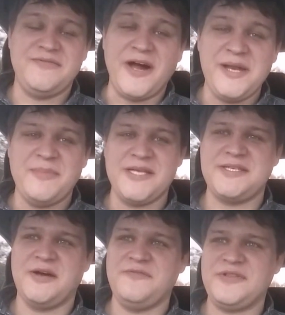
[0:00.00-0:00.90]
Finding
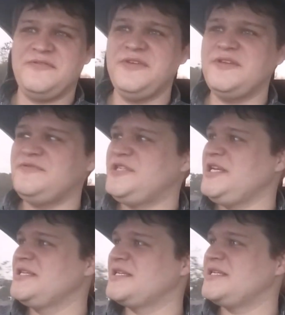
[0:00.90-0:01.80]
Myself at the Feet of
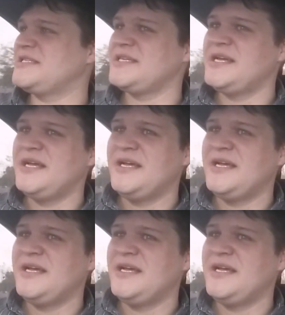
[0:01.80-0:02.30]
Jesus,